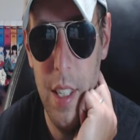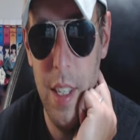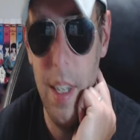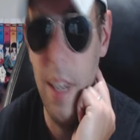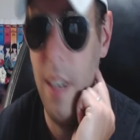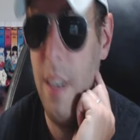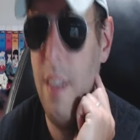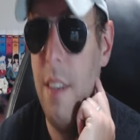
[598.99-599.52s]

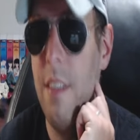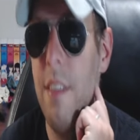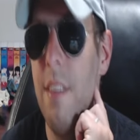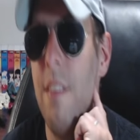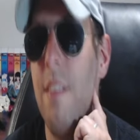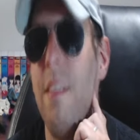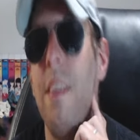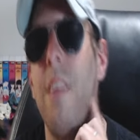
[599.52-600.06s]

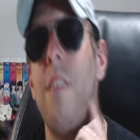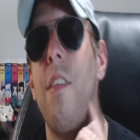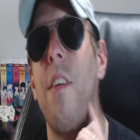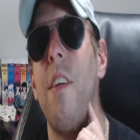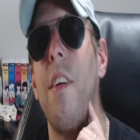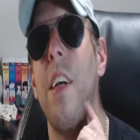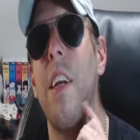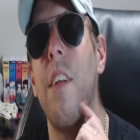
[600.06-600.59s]
Oh, he's
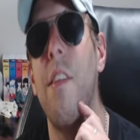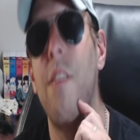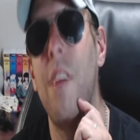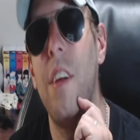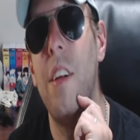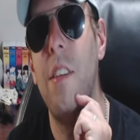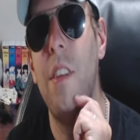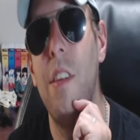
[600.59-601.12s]
already got his
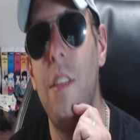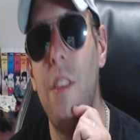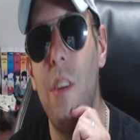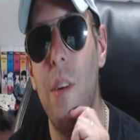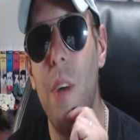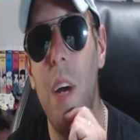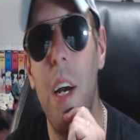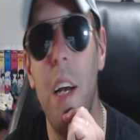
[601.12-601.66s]
sights set
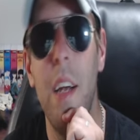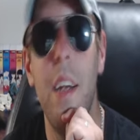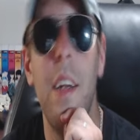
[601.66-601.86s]
so high.